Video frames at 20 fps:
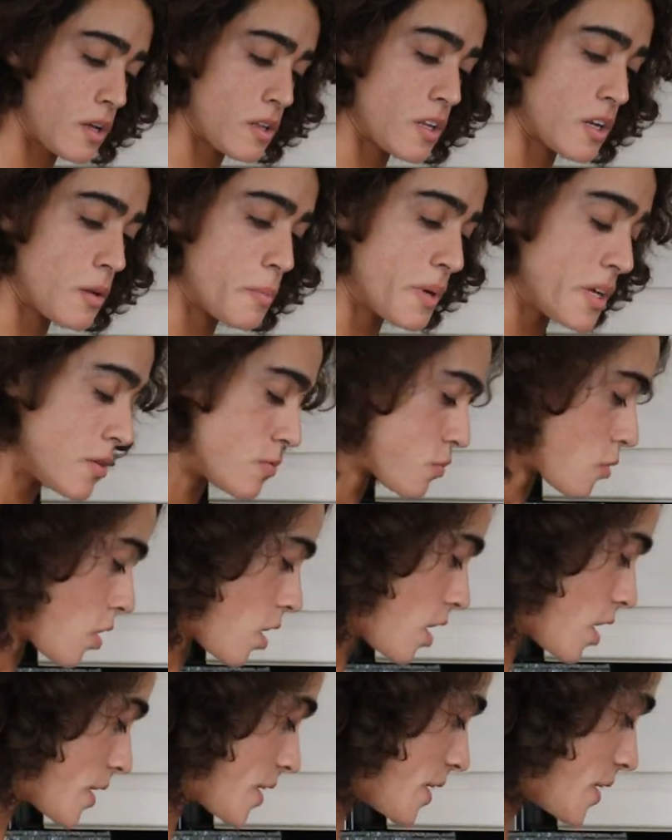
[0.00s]
a little bit of
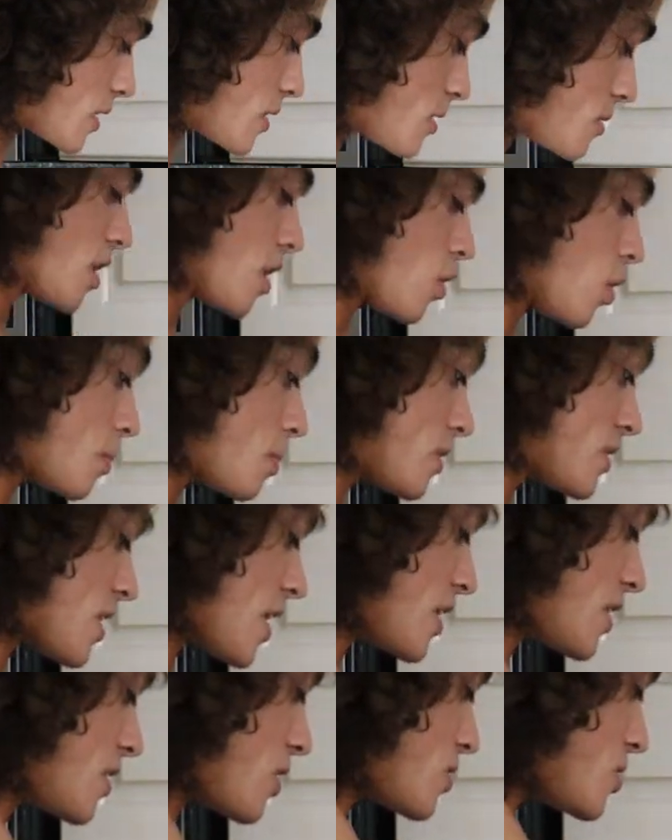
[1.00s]
raw honey, and we'll put
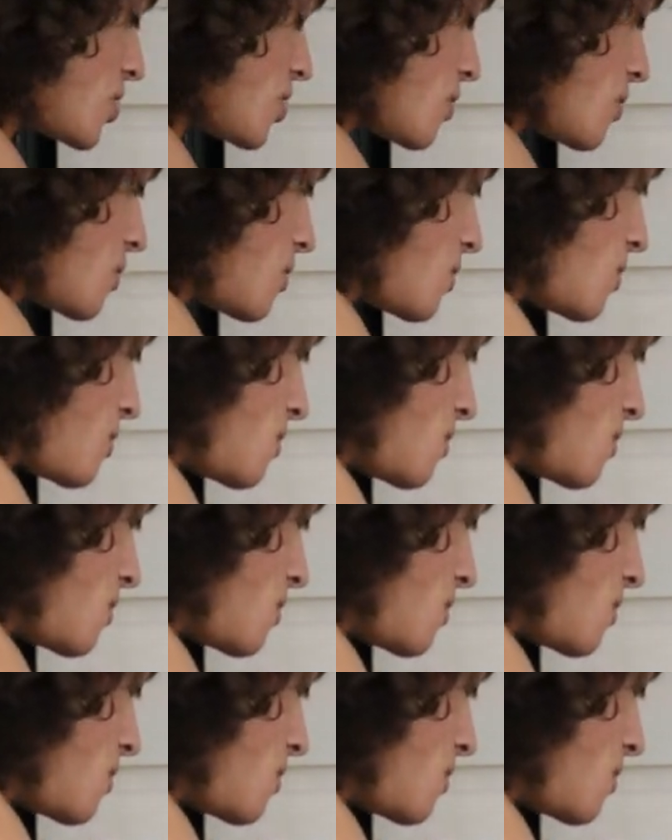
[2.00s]
that in there too.